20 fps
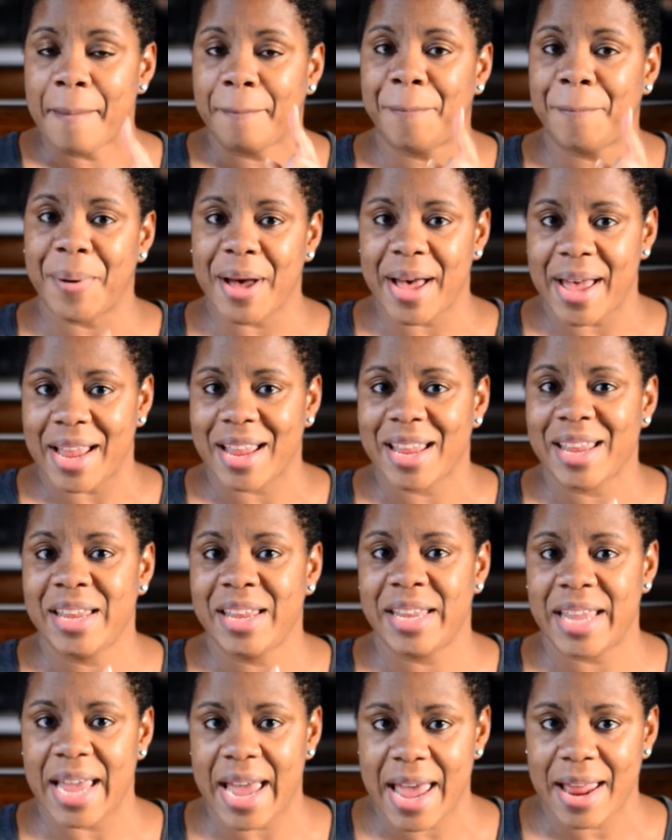but
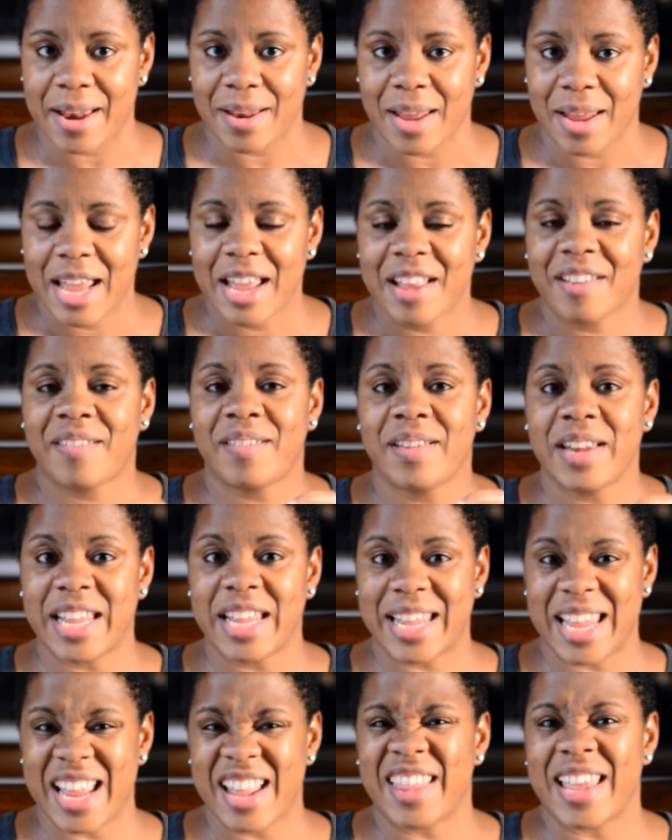yet
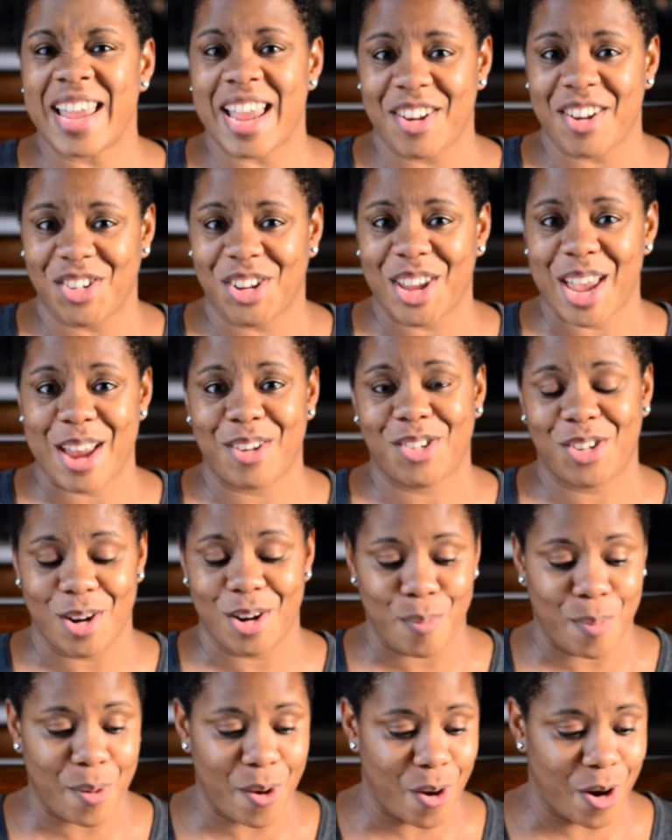sneak in the
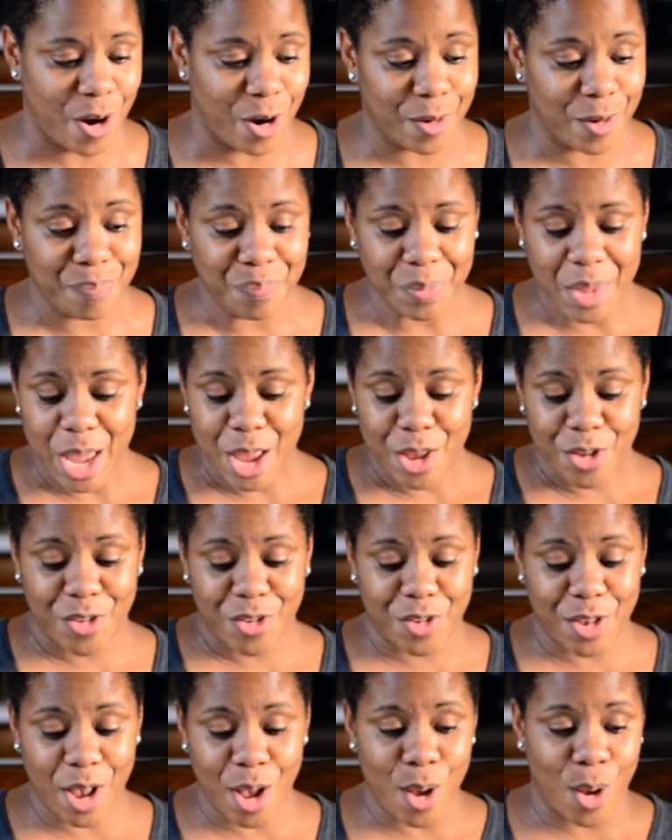educational part.
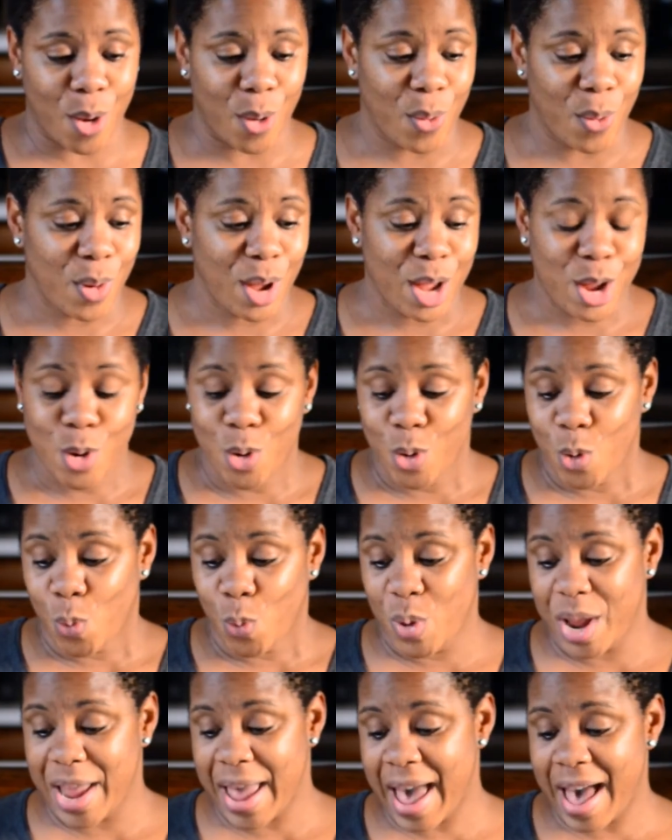So
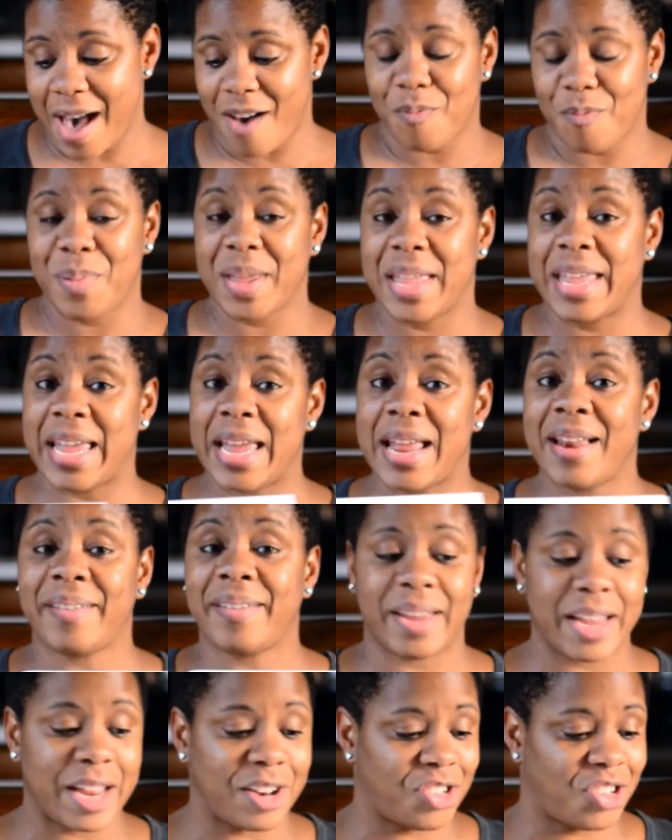we have Begin
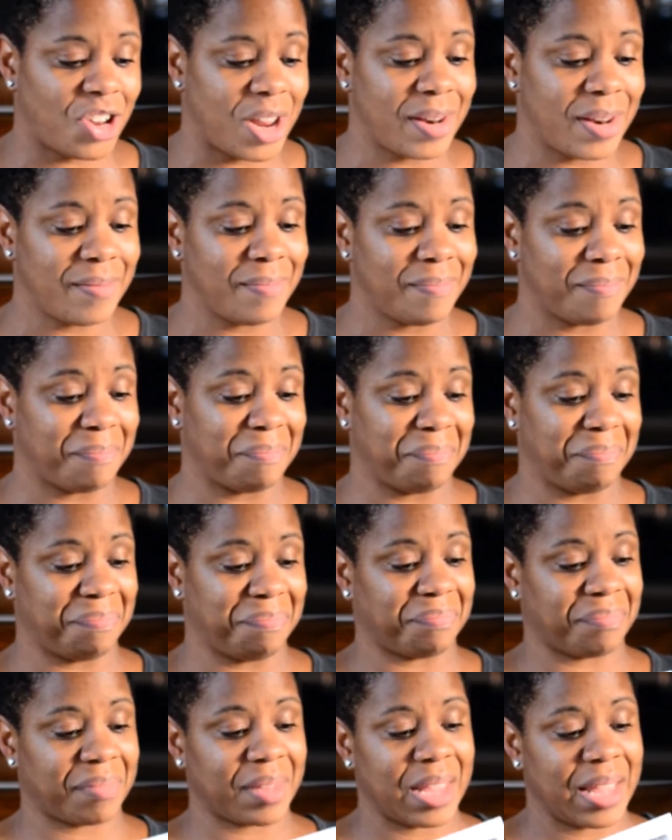Teaching
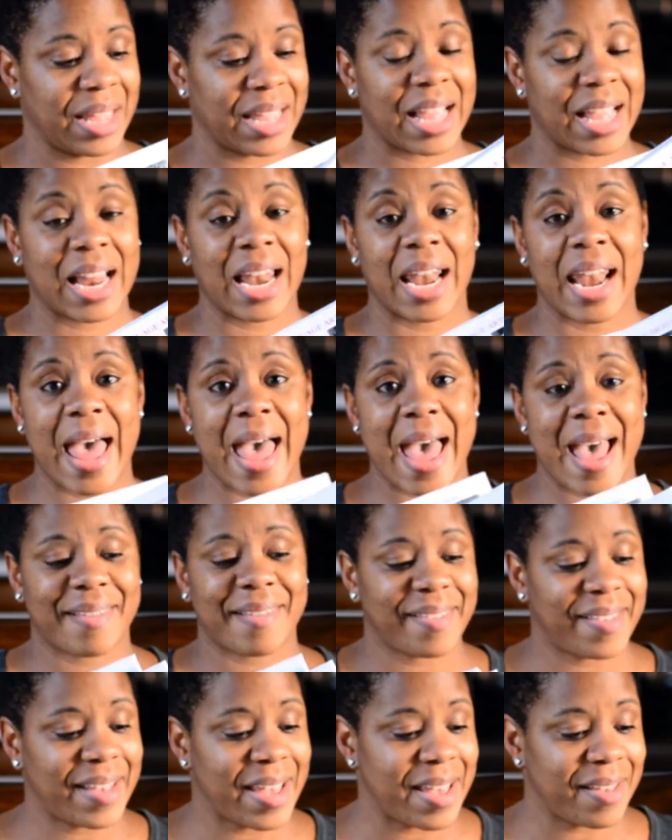
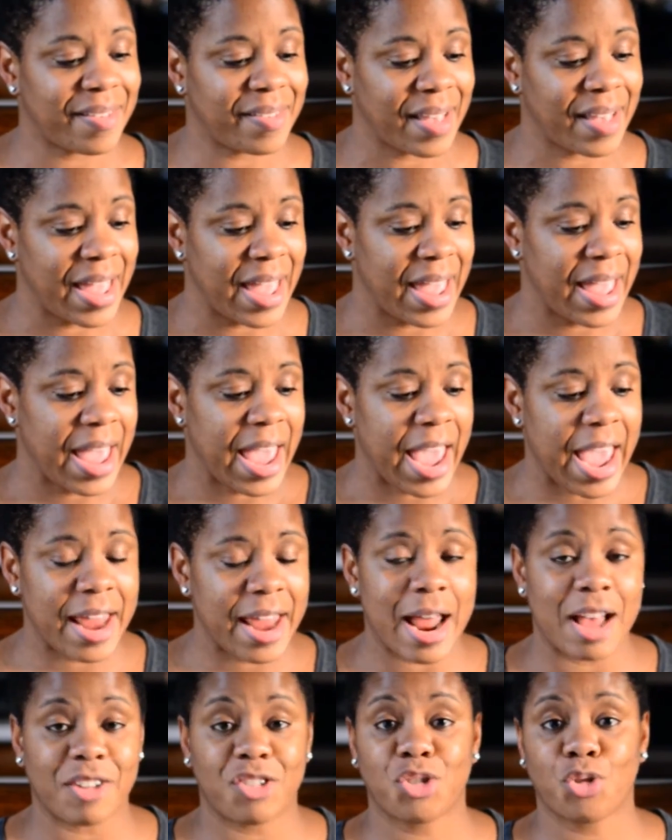classes in
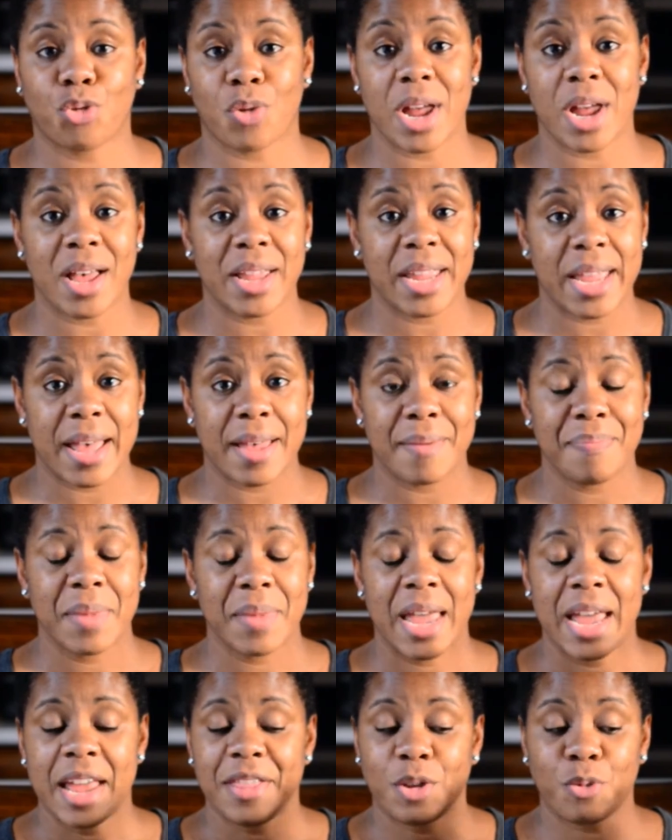Australia.
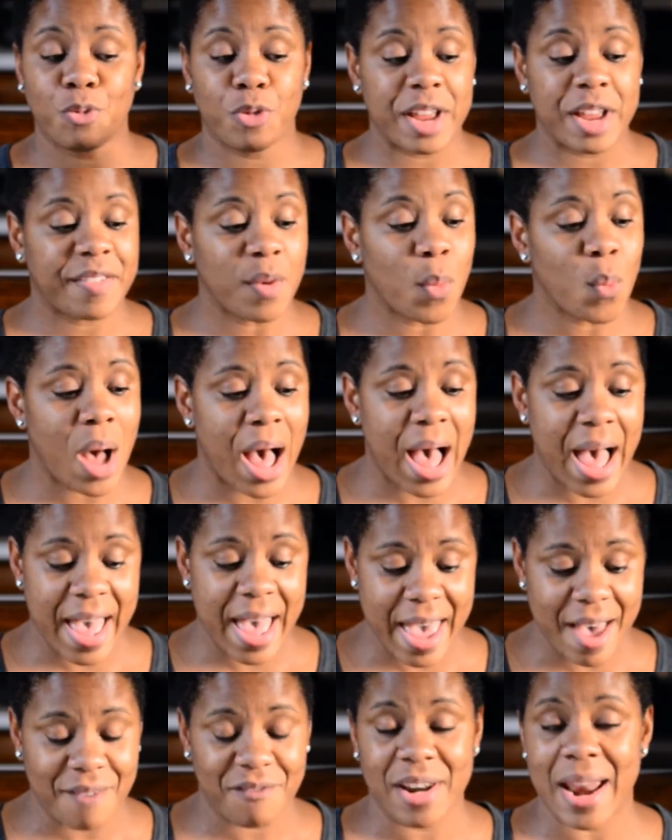The reason why I
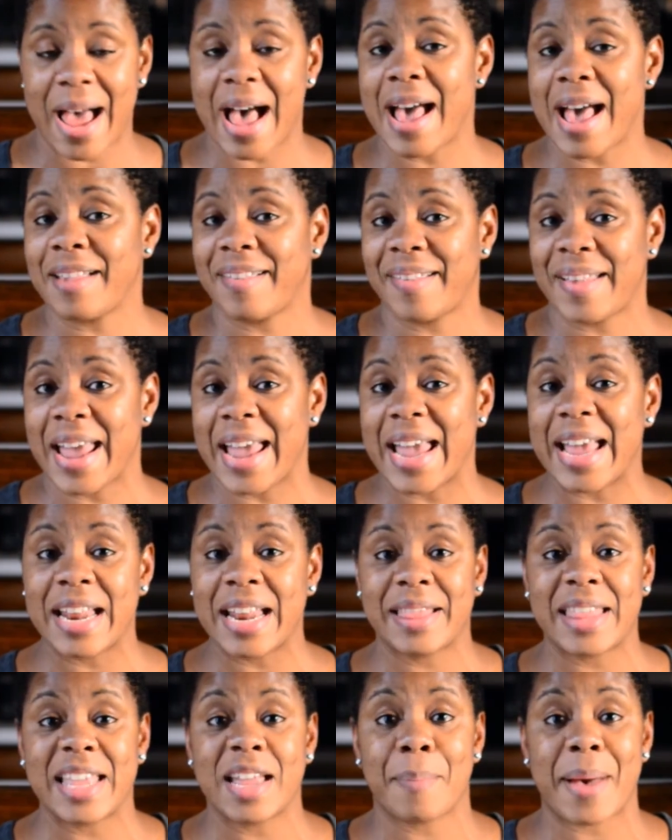have not said
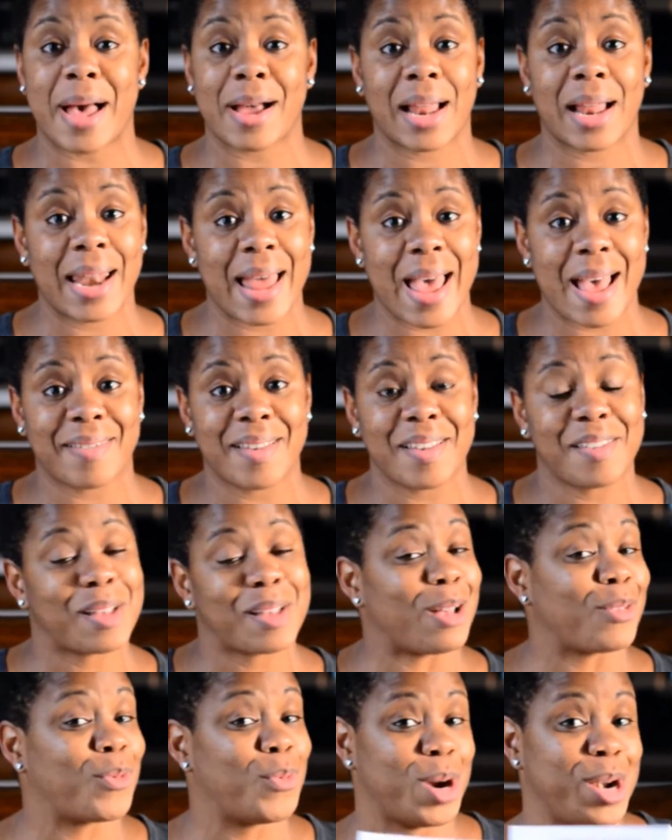anything about classes
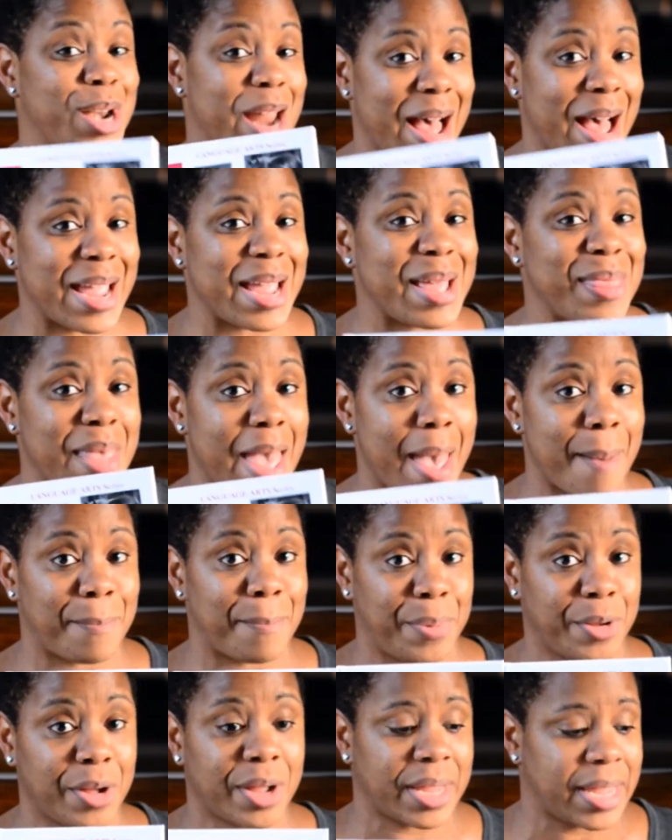because we're not in
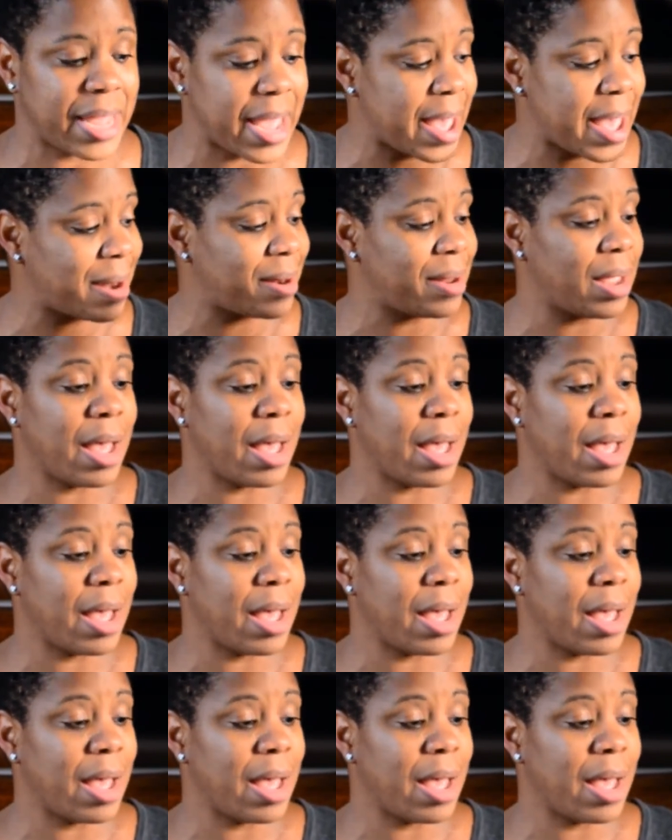that book yet,